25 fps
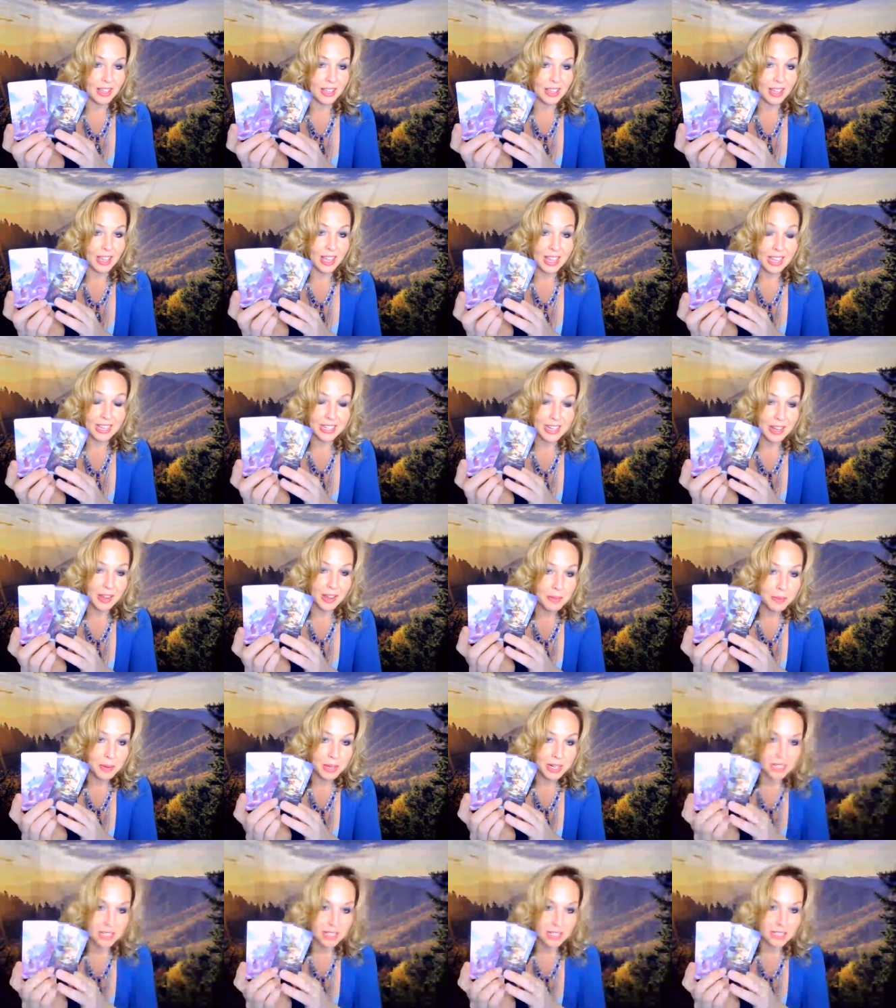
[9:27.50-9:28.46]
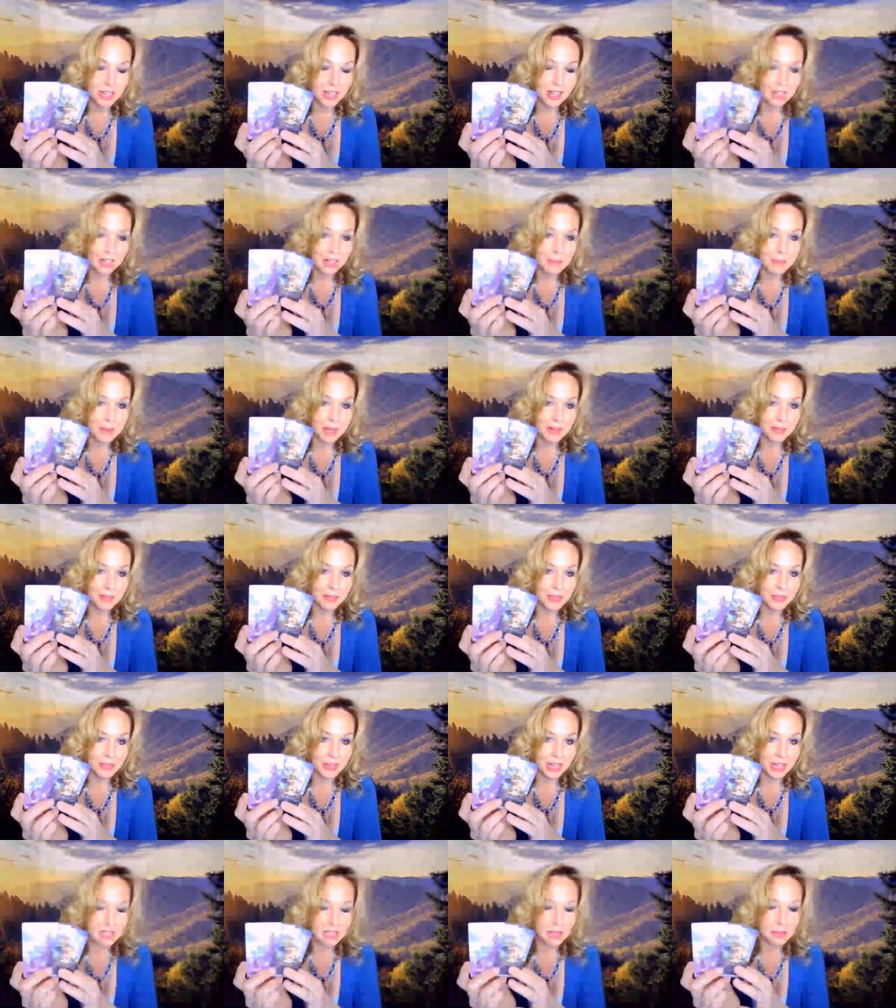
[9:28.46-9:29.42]
hey, now I wanted to talk about the
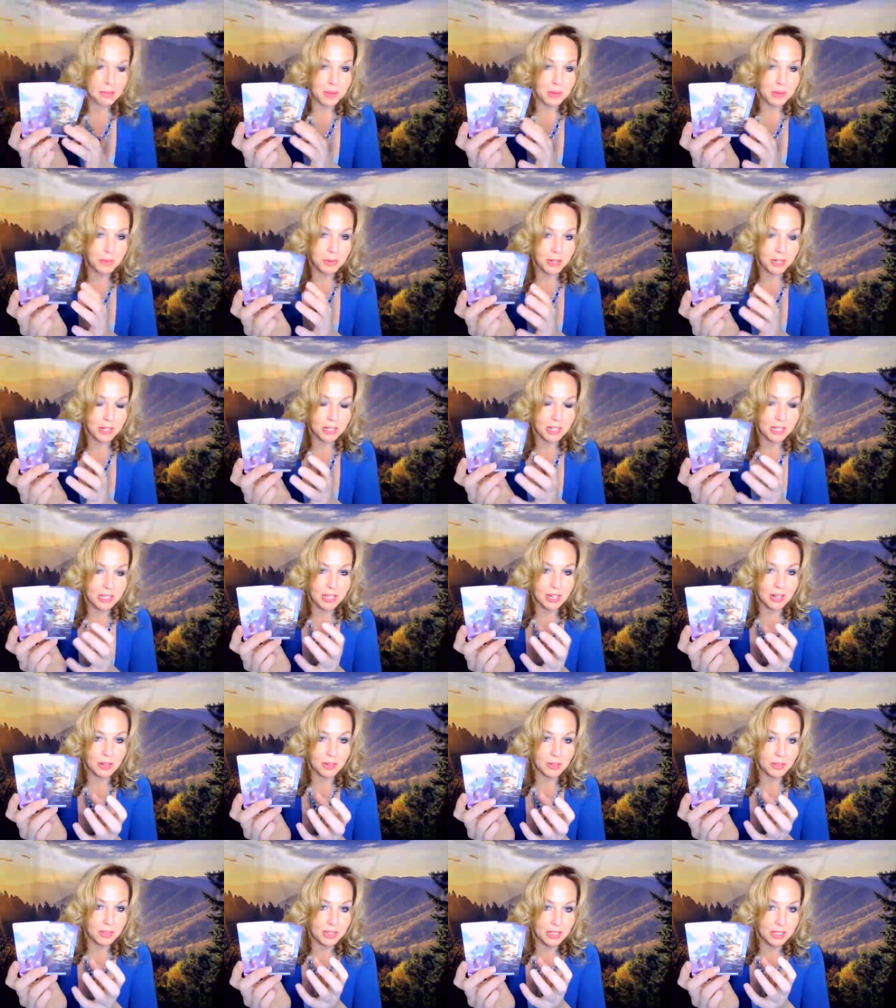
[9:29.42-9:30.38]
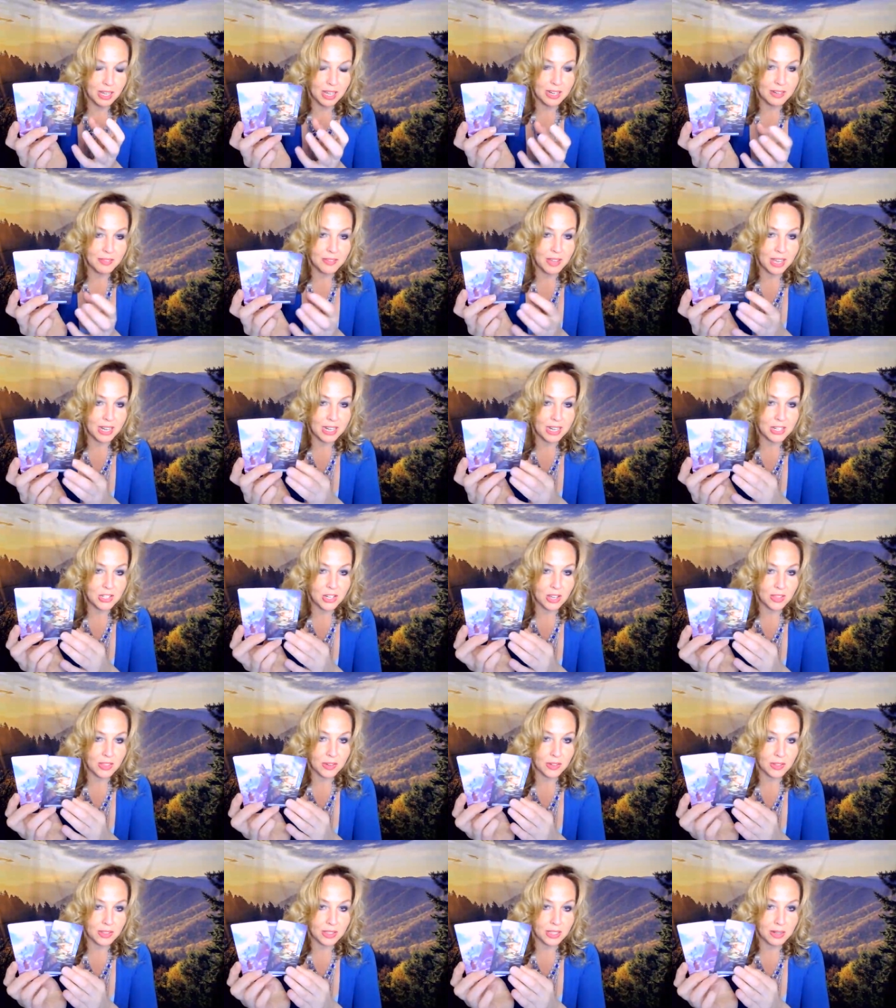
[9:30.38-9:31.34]
fact that we were, you know, kind of at each
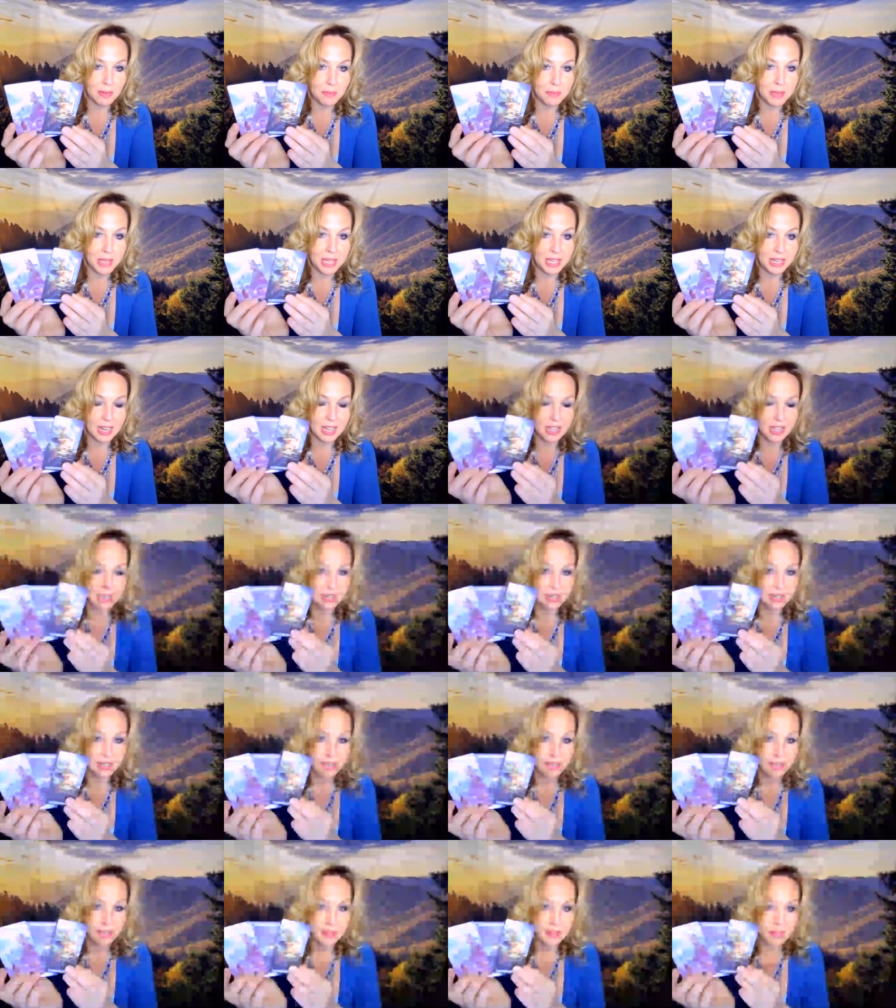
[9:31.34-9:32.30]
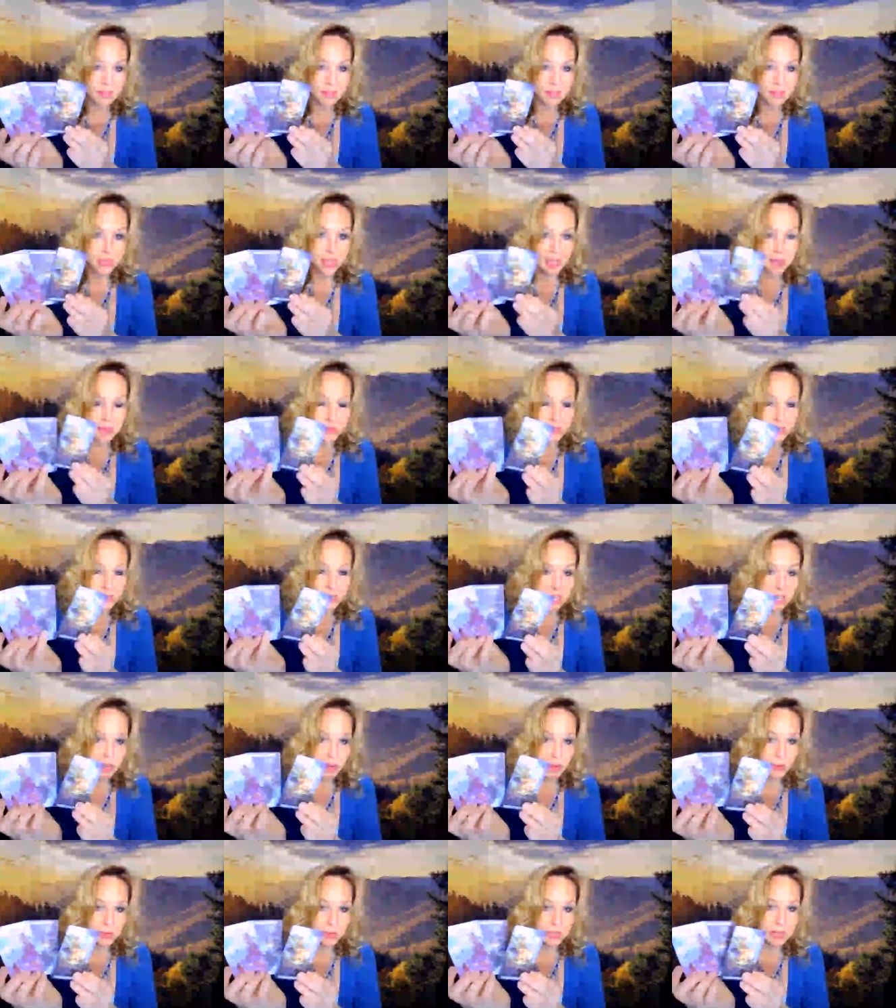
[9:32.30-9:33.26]
other a little bit and I was kind
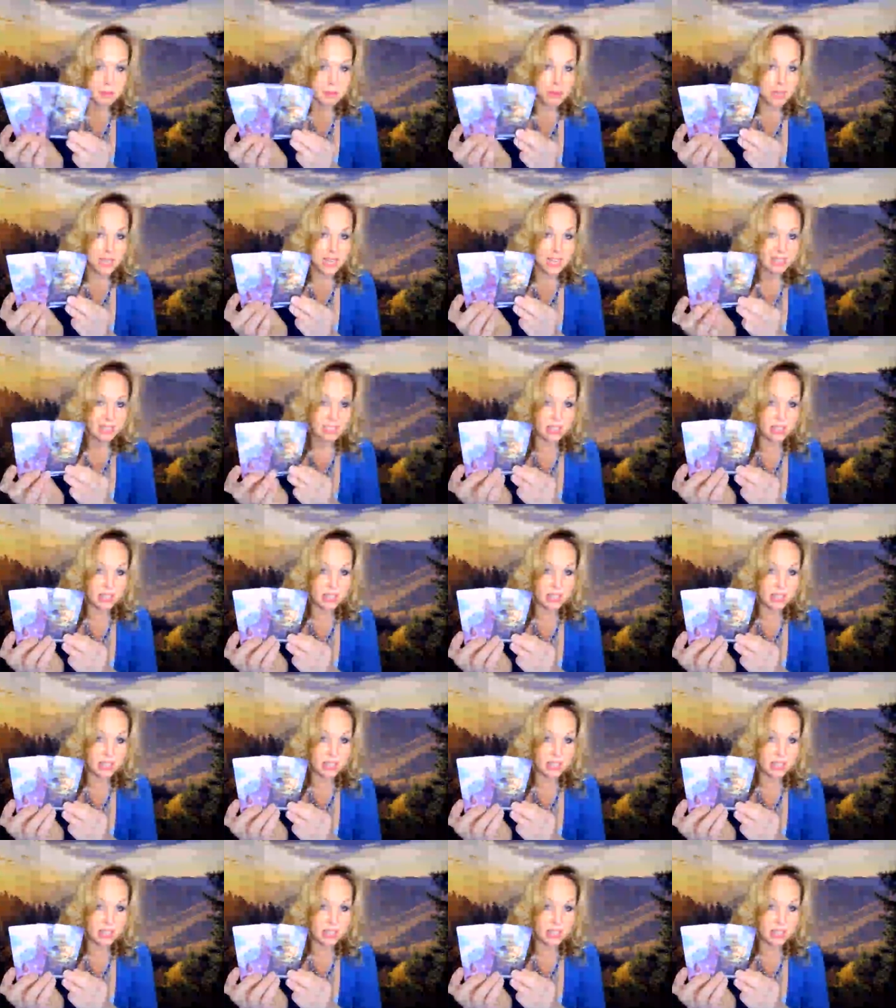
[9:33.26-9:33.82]
of holding back.